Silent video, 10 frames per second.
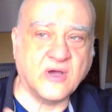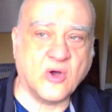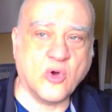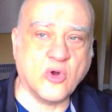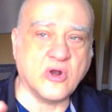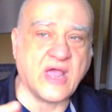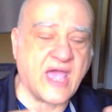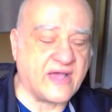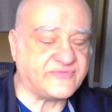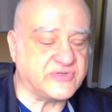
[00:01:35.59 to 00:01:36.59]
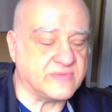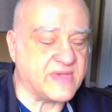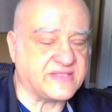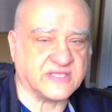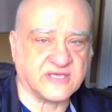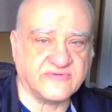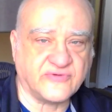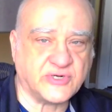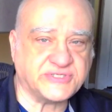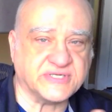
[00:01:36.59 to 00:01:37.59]
Or after you make the
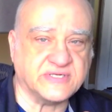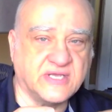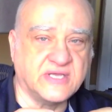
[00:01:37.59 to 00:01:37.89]
conversion,